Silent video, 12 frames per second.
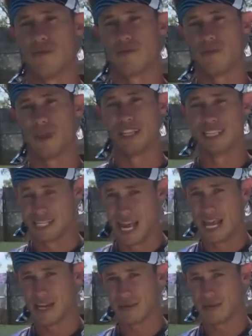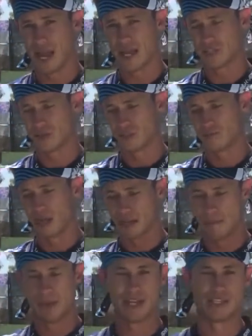from in the snake, okay? So it's
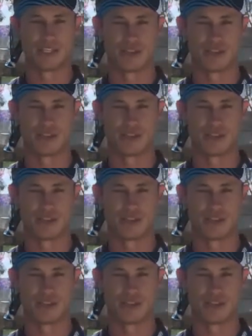like a pigeon